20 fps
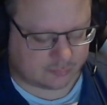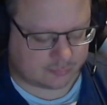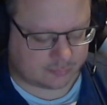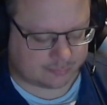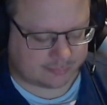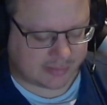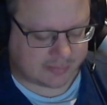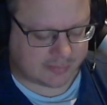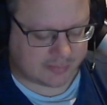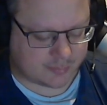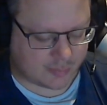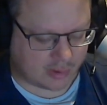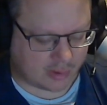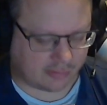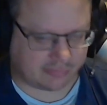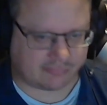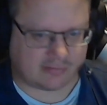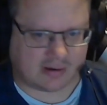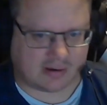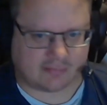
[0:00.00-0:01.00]
maybe a
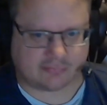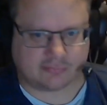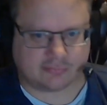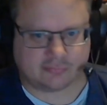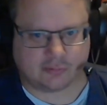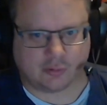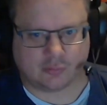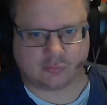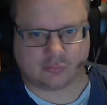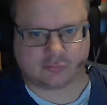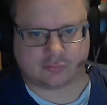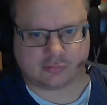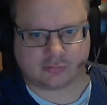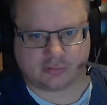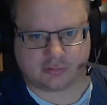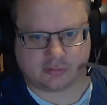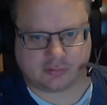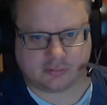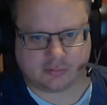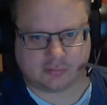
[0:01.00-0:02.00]
month down the road,
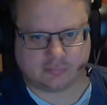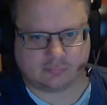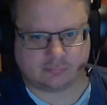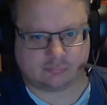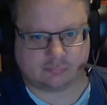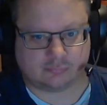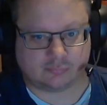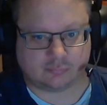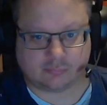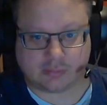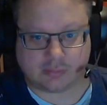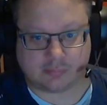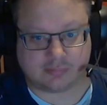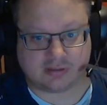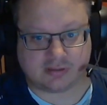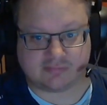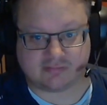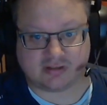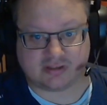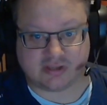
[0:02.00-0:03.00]
maybe
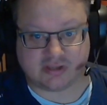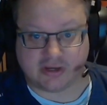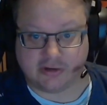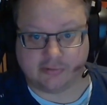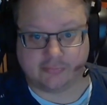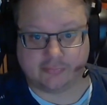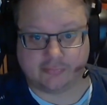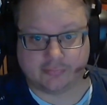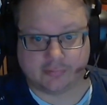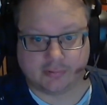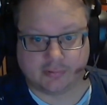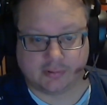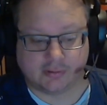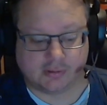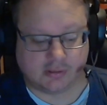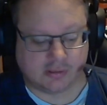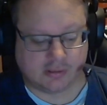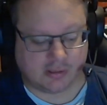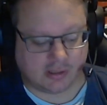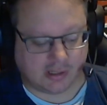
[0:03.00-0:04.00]
even a year,
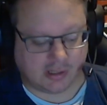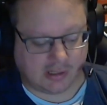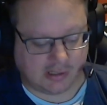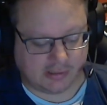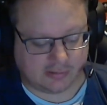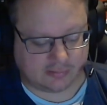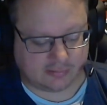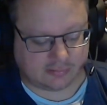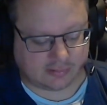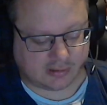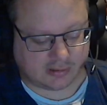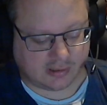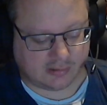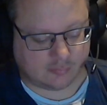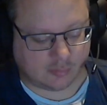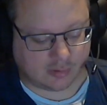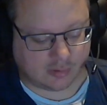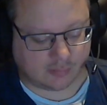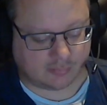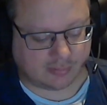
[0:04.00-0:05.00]
and I
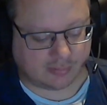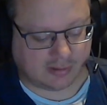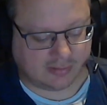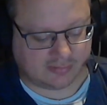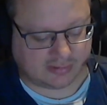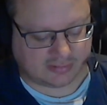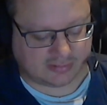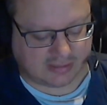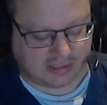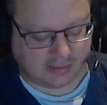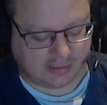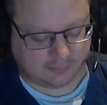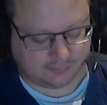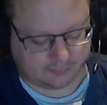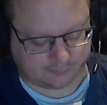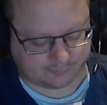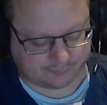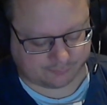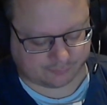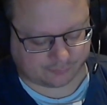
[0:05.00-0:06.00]
want to play that
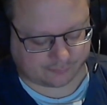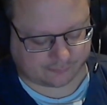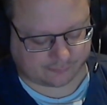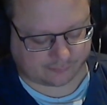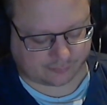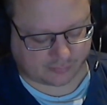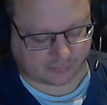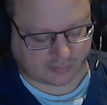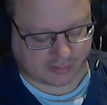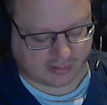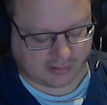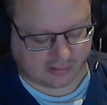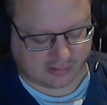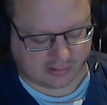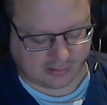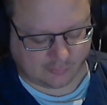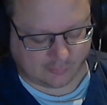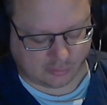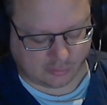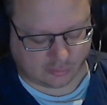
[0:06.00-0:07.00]
game, and
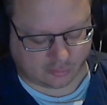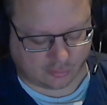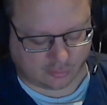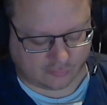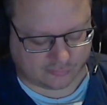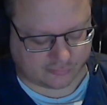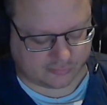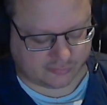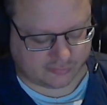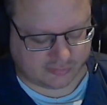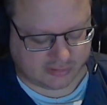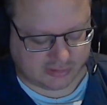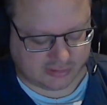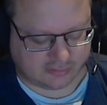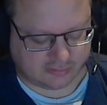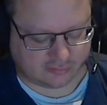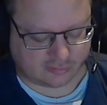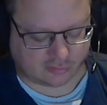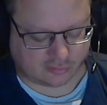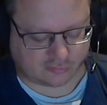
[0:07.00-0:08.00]
I want to go for the
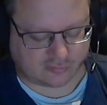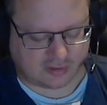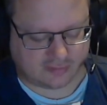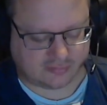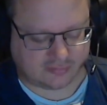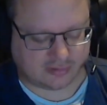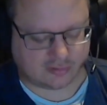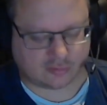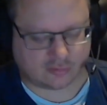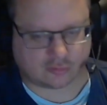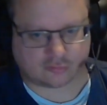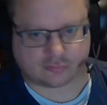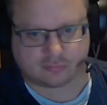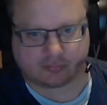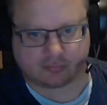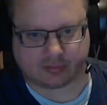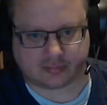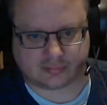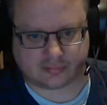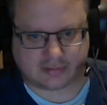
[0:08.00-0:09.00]
nostalgic, because
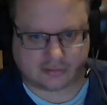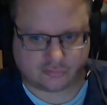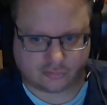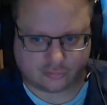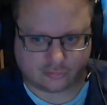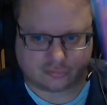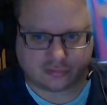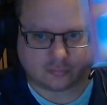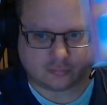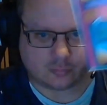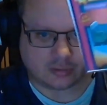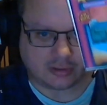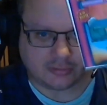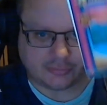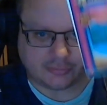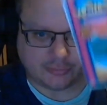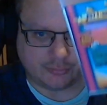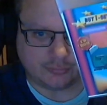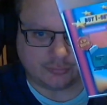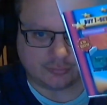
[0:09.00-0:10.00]
that's usually what I
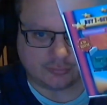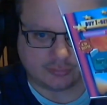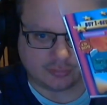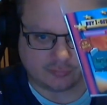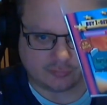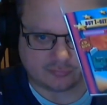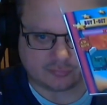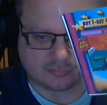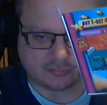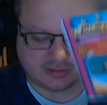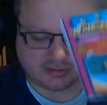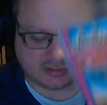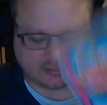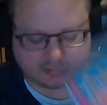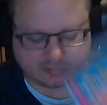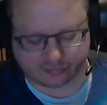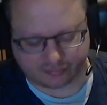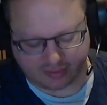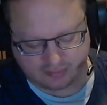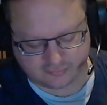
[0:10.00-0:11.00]
do, go for the
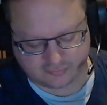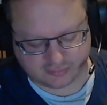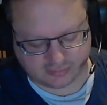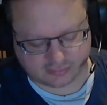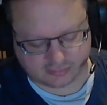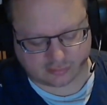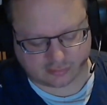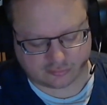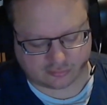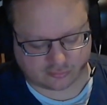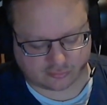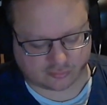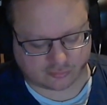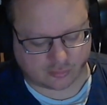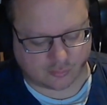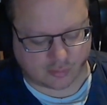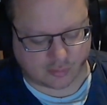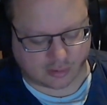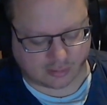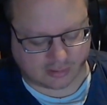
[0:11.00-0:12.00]
nostalgic, not just
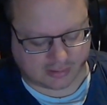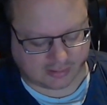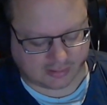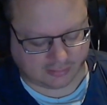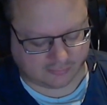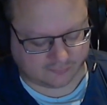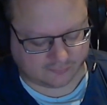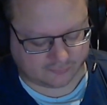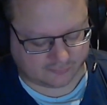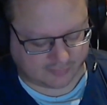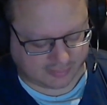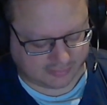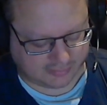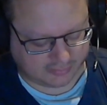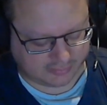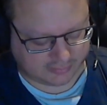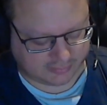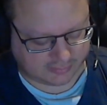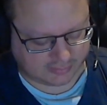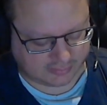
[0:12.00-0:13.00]
go online and find it.